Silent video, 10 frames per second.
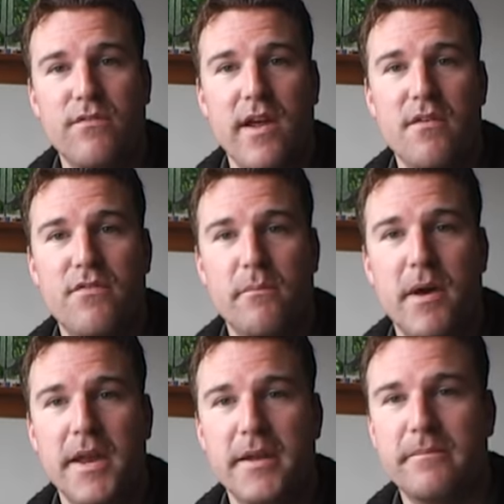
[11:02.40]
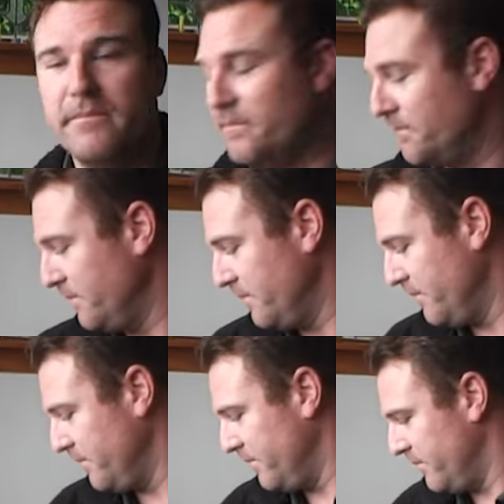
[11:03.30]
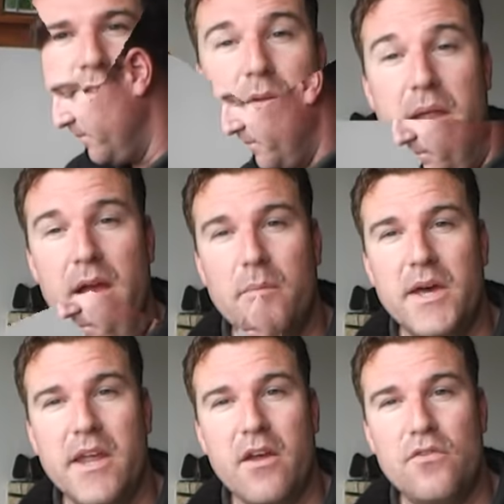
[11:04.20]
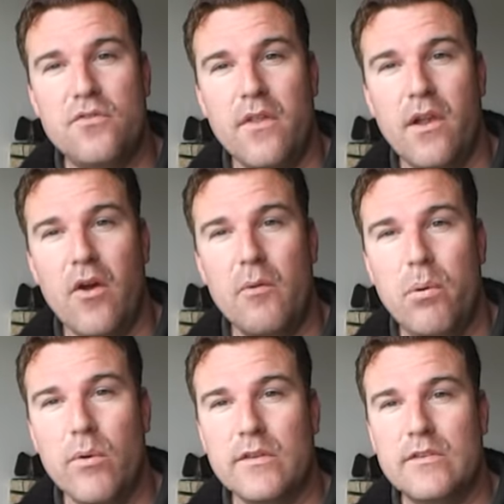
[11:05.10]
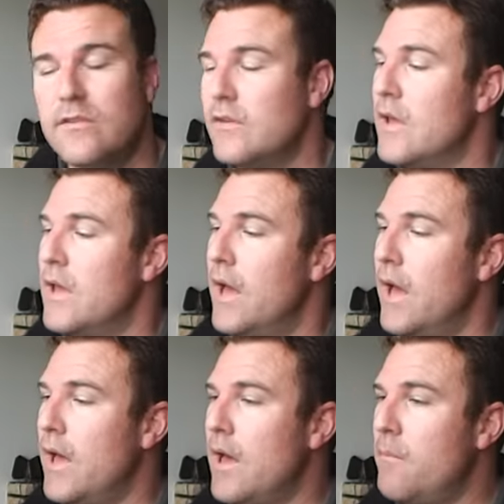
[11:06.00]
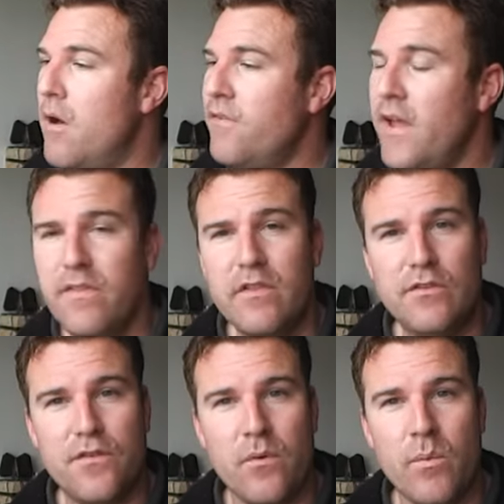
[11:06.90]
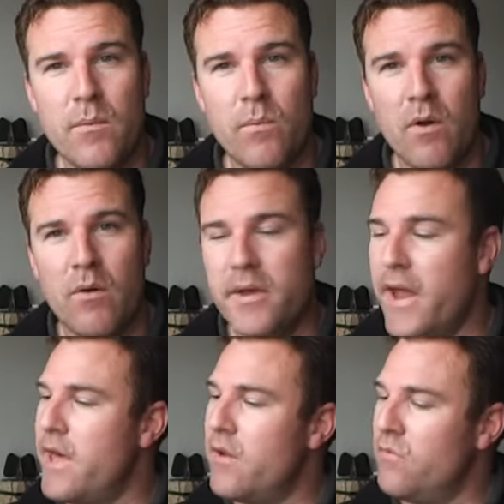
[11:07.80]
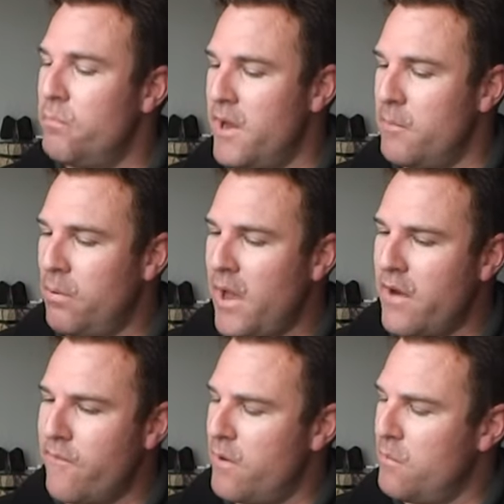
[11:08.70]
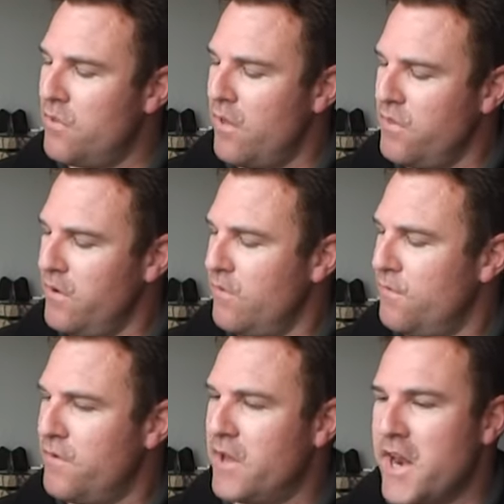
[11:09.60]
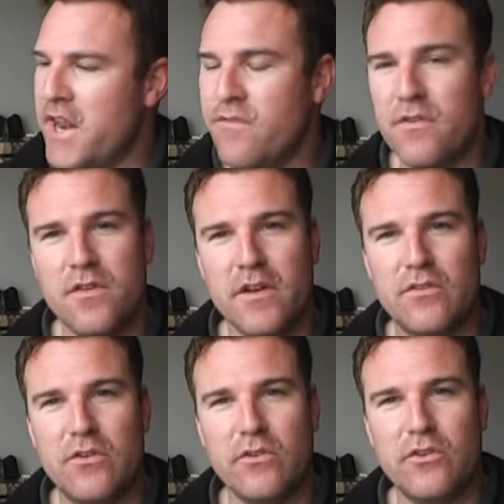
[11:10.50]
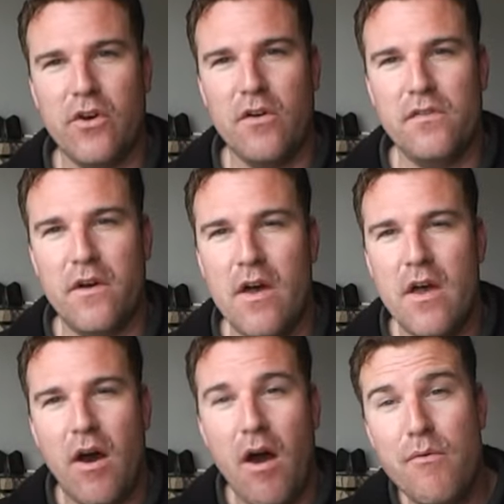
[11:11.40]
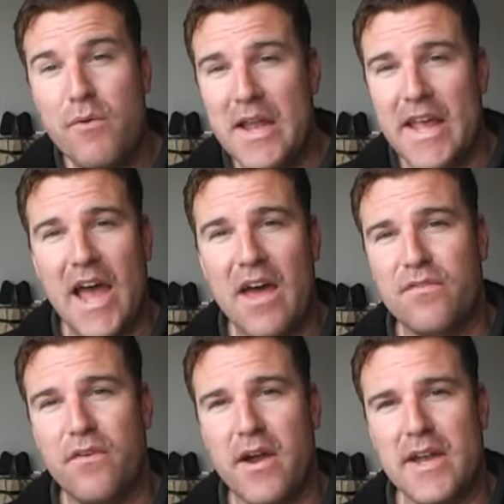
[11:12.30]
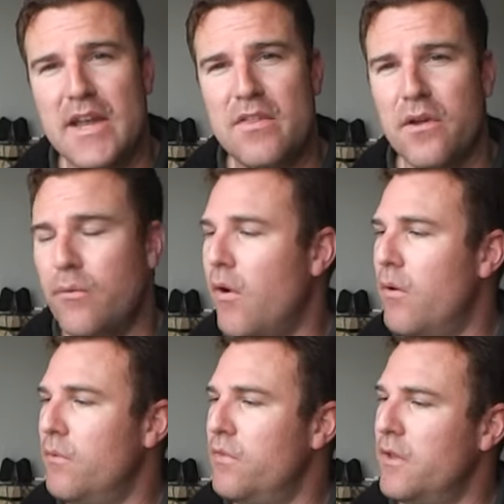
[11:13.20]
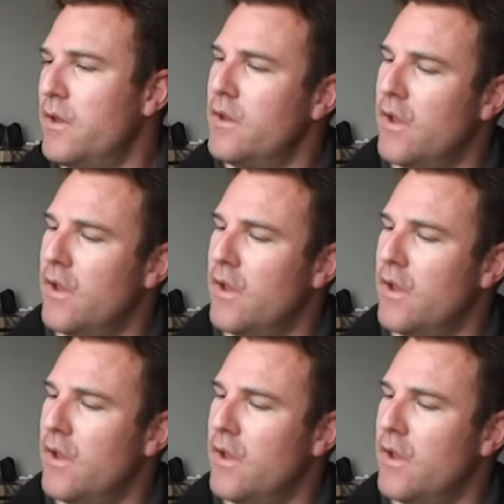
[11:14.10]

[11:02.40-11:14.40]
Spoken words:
value for money. So now I'm going to go through the low points. I've had this for a wee while now and I've been playing around with it. I think I've figured out everything it's got to offer. I really can't find anything wrong with it.